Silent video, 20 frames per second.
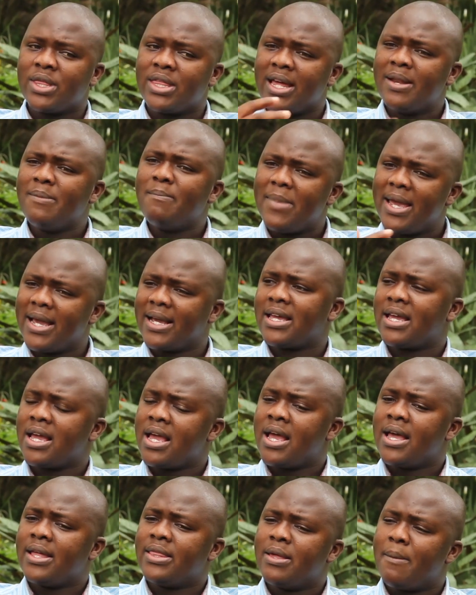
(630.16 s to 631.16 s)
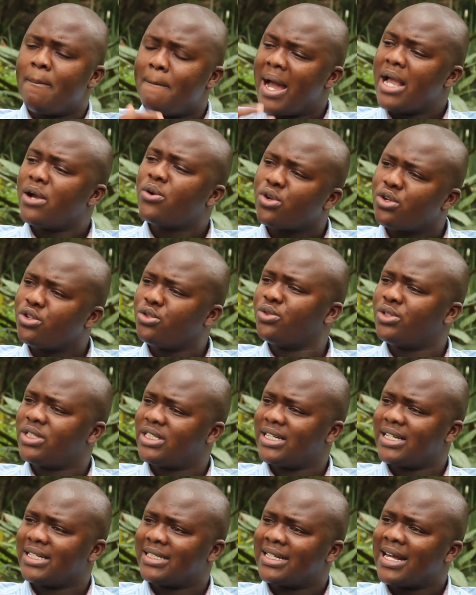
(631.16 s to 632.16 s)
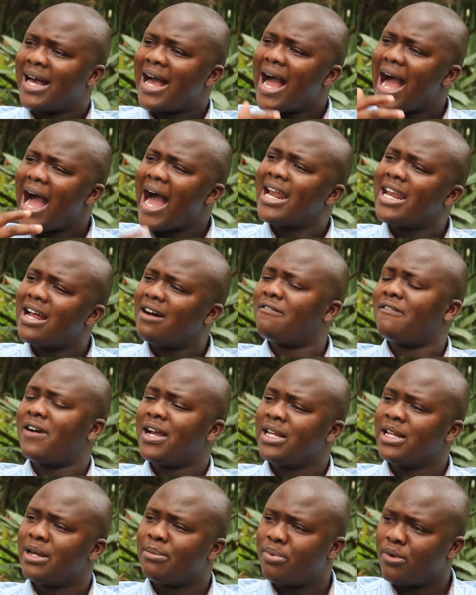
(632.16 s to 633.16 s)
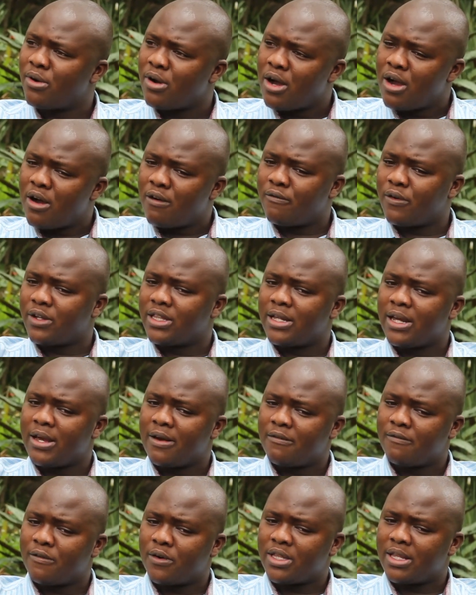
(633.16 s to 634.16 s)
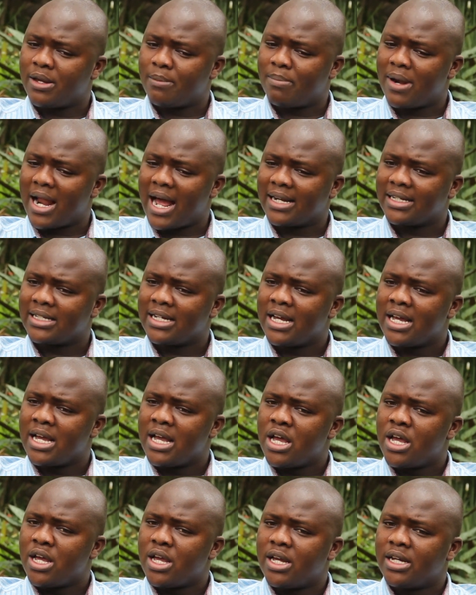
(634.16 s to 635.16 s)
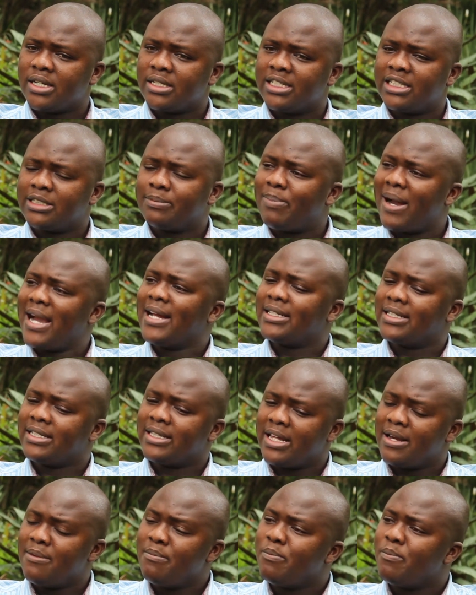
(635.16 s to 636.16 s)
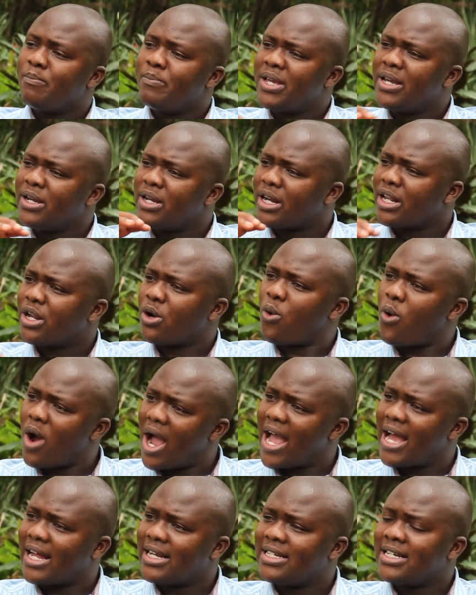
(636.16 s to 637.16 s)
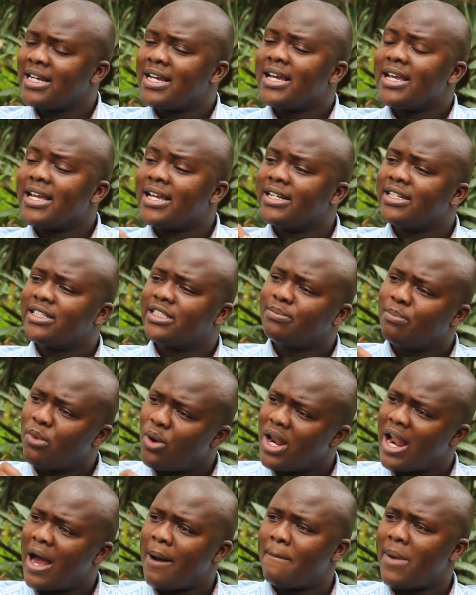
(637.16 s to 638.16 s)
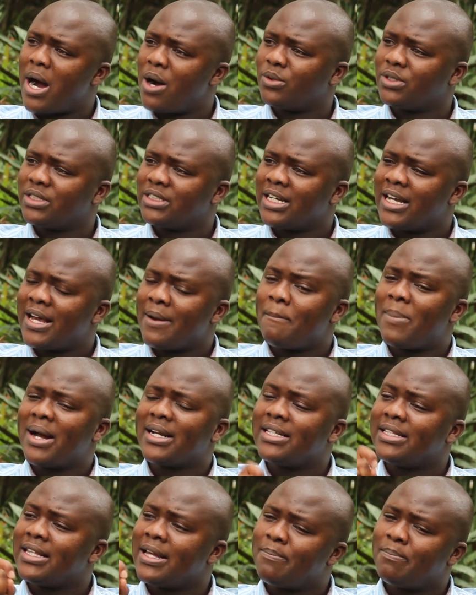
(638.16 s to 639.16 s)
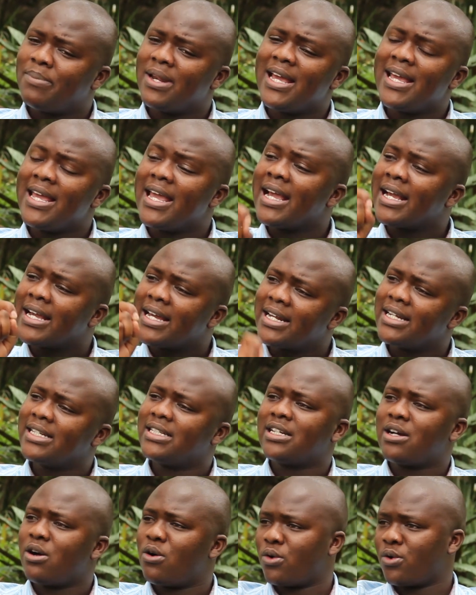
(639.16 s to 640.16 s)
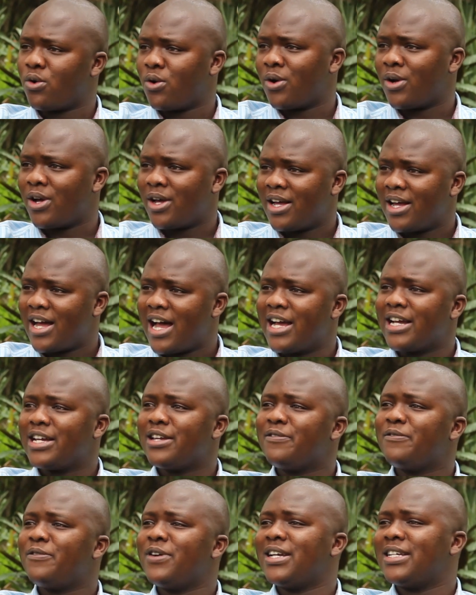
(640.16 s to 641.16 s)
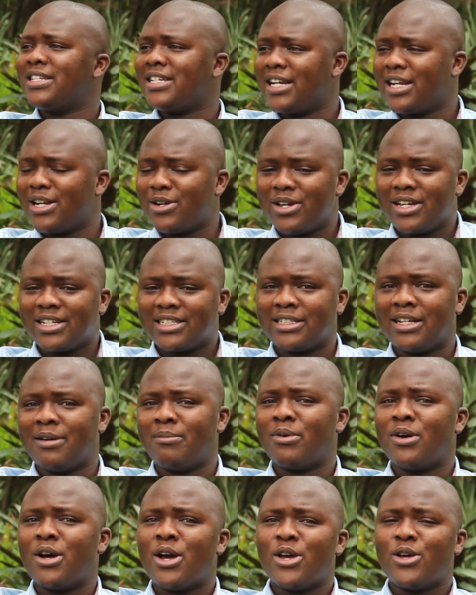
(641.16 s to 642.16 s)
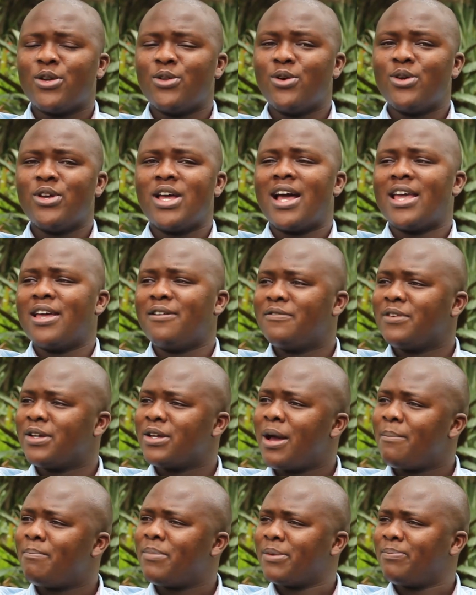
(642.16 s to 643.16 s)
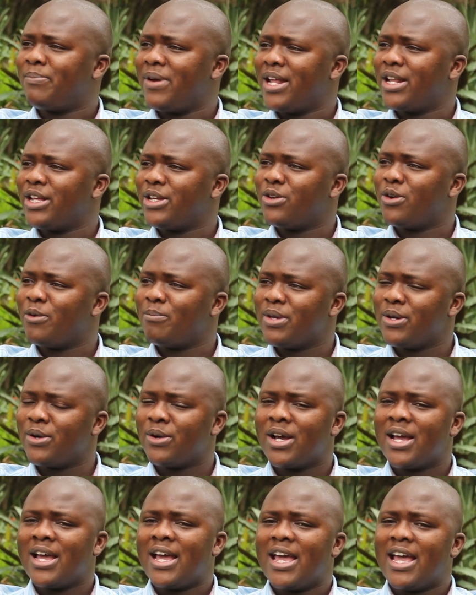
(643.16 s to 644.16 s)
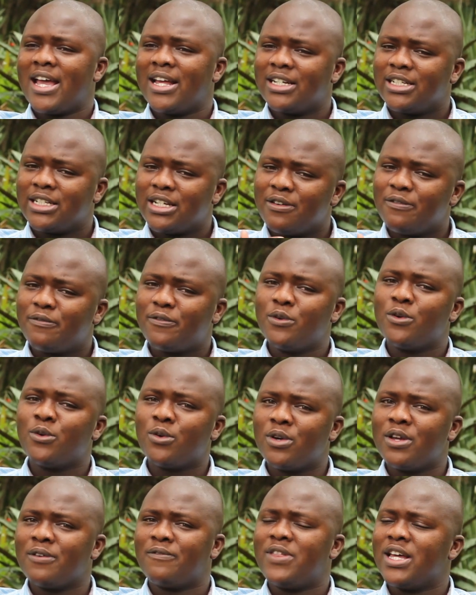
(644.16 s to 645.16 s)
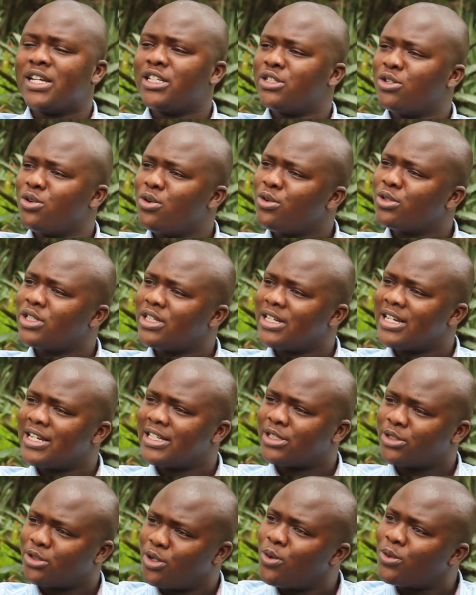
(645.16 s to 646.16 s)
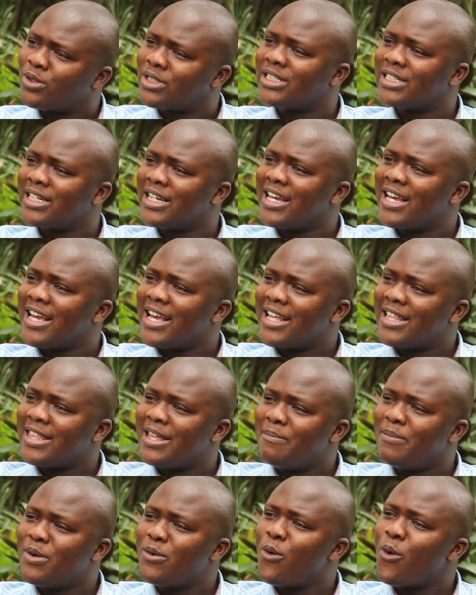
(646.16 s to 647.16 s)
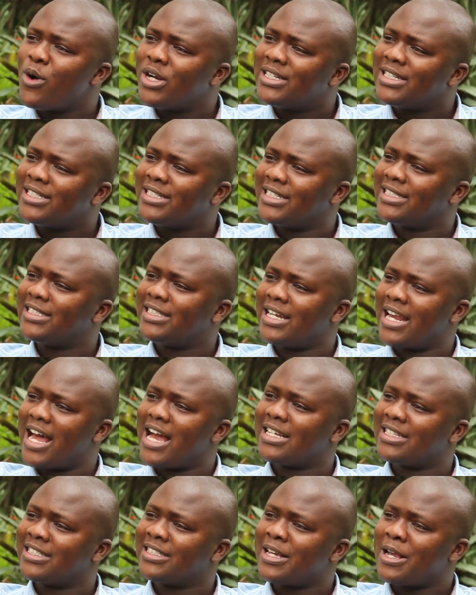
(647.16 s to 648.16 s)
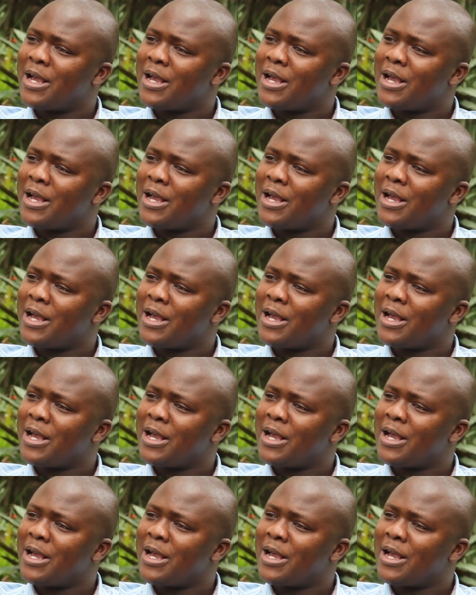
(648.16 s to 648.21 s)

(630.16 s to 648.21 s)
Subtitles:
then make the micronutrients unavailable for the plant, despite them being required in small amounts, but they play a critical role. I give you a general example. You are preparing your meal, and if there's no salt, the meal won't taste nice.